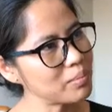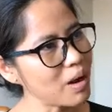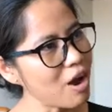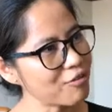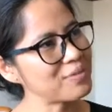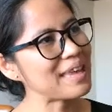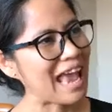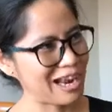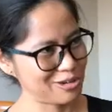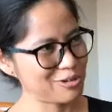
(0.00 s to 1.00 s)
of the
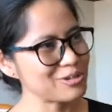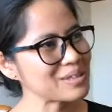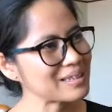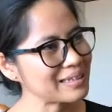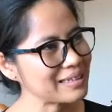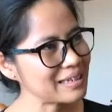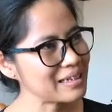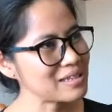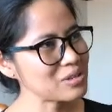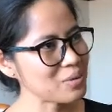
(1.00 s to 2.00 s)
actors.
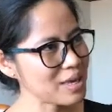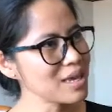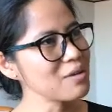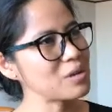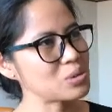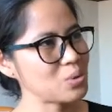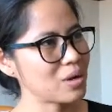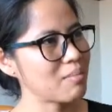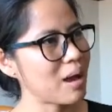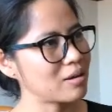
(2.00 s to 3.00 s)
So here we talk
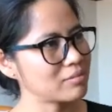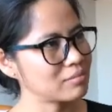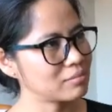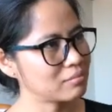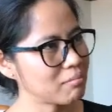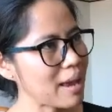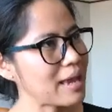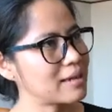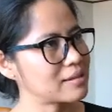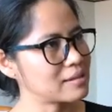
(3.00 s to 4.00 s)
about
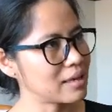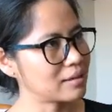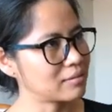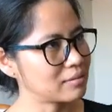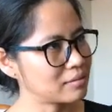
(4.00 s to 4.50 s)
males and